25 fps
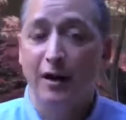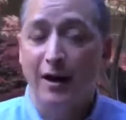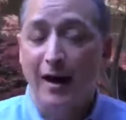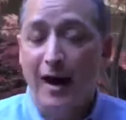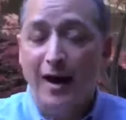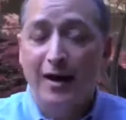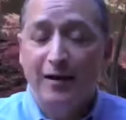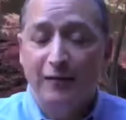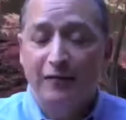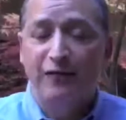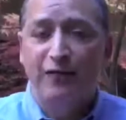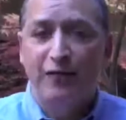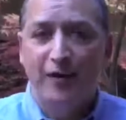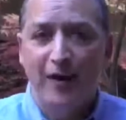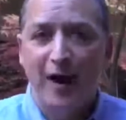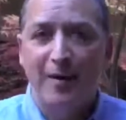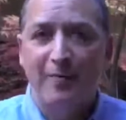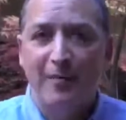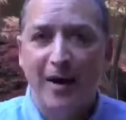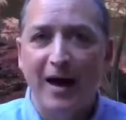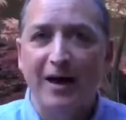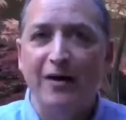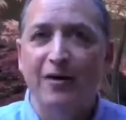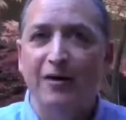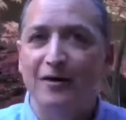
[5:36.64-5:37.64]
And for that
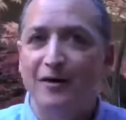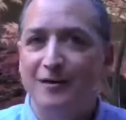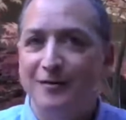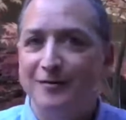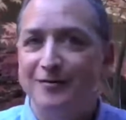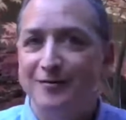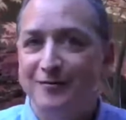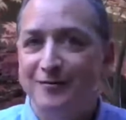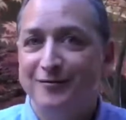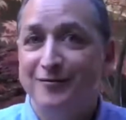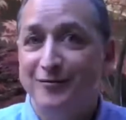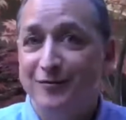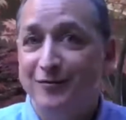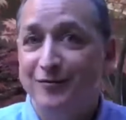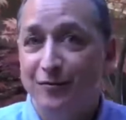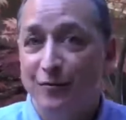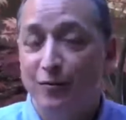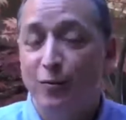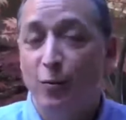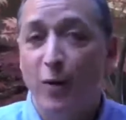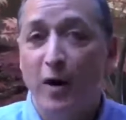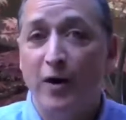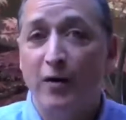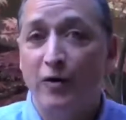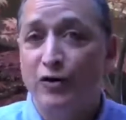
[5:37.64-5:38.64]
matter,
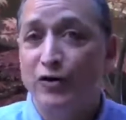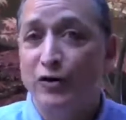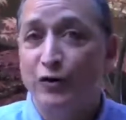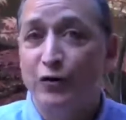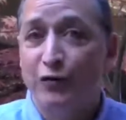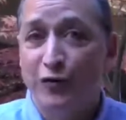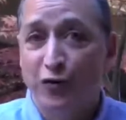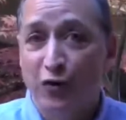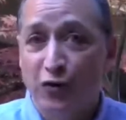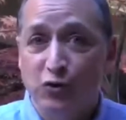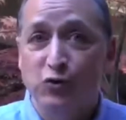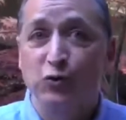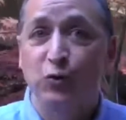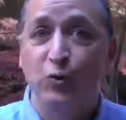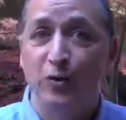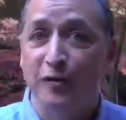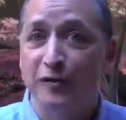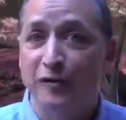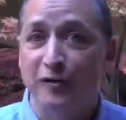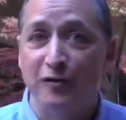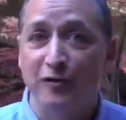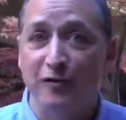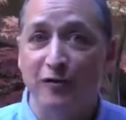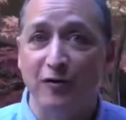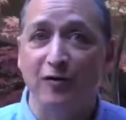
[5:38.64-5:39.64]
1 or 2 virtual
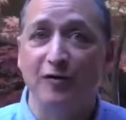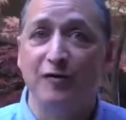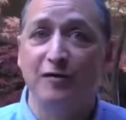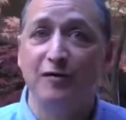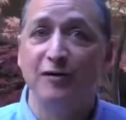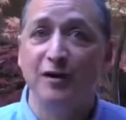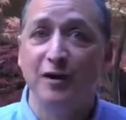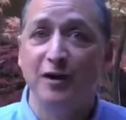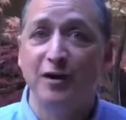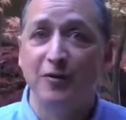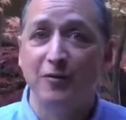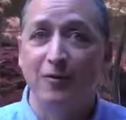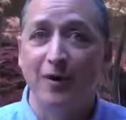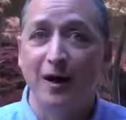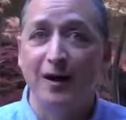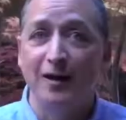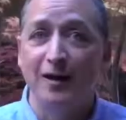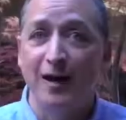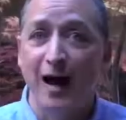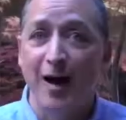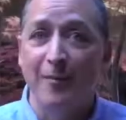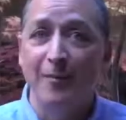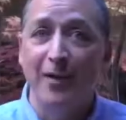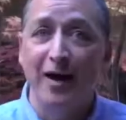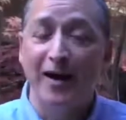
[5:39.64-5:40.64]
servers, right?
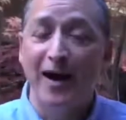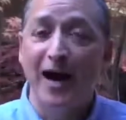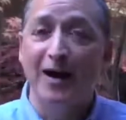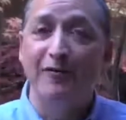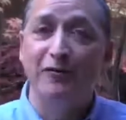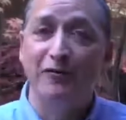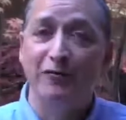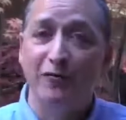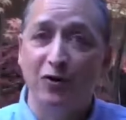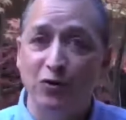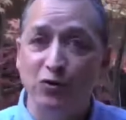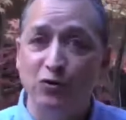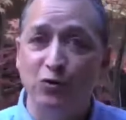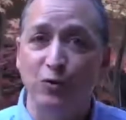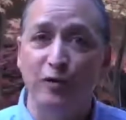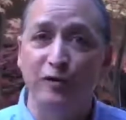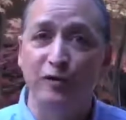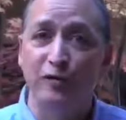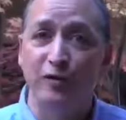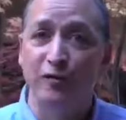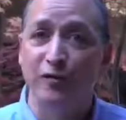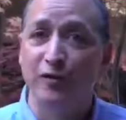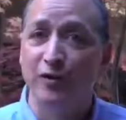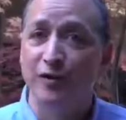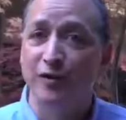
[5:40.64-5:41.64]
I might have a virtual
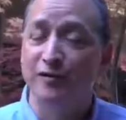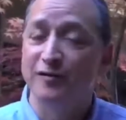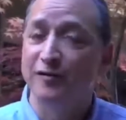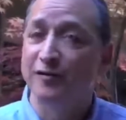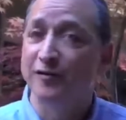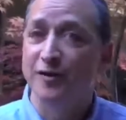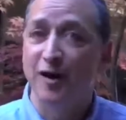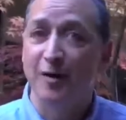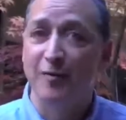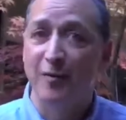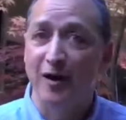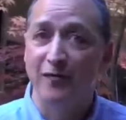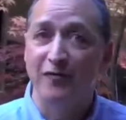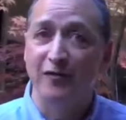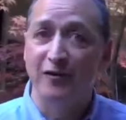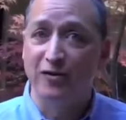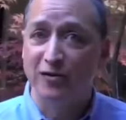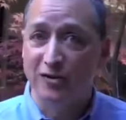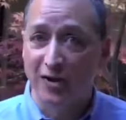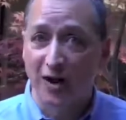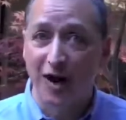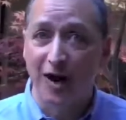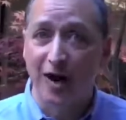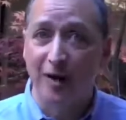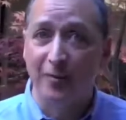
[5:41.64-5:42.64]
server that's just come off the
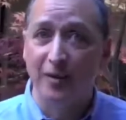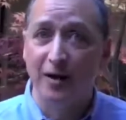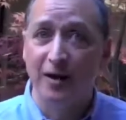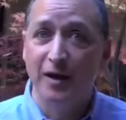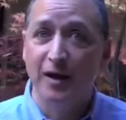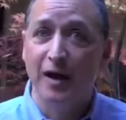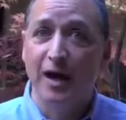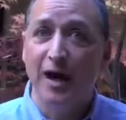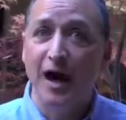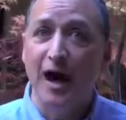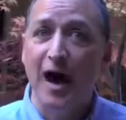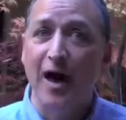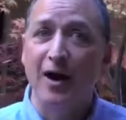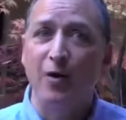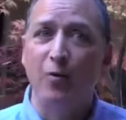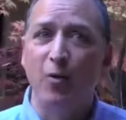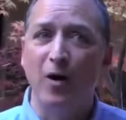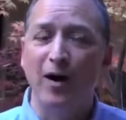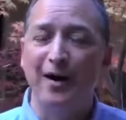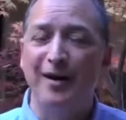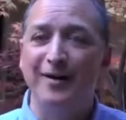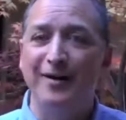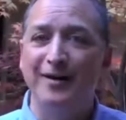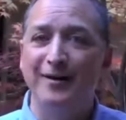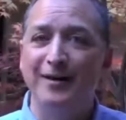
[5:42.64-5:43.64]
job. I don't
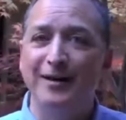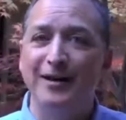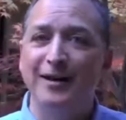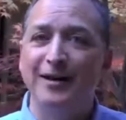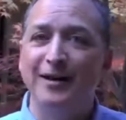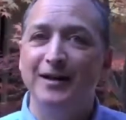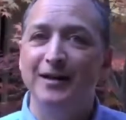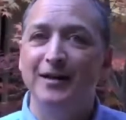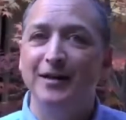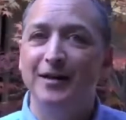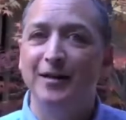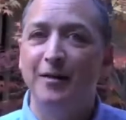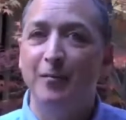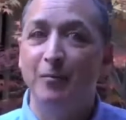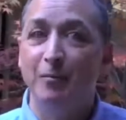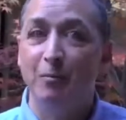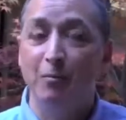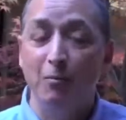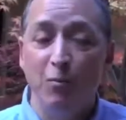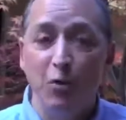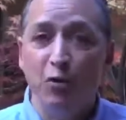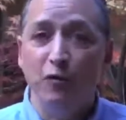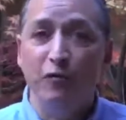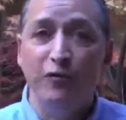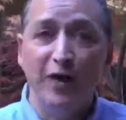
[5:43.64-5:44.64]
want to
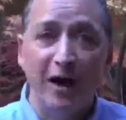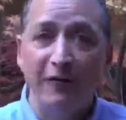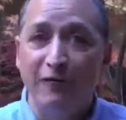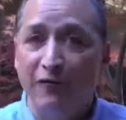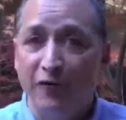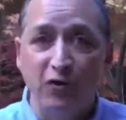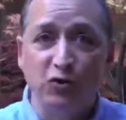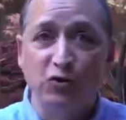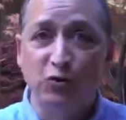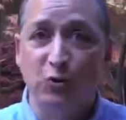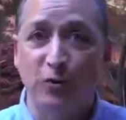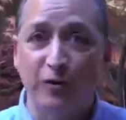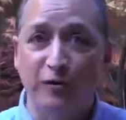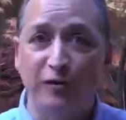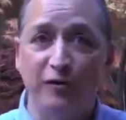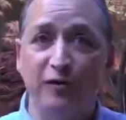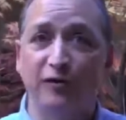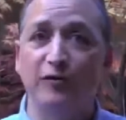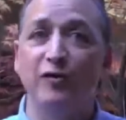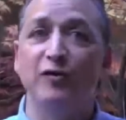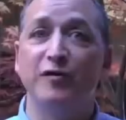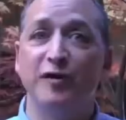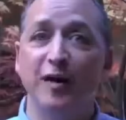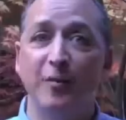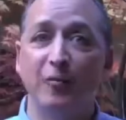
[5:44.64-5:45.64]
move that virtual
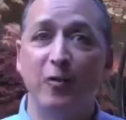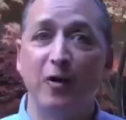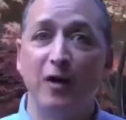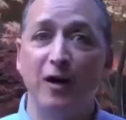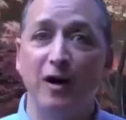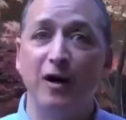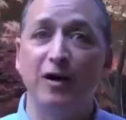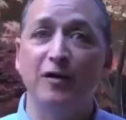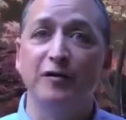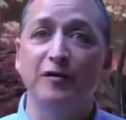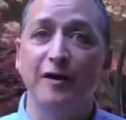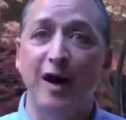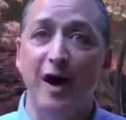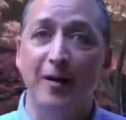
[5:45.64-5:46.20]
server somewhere else.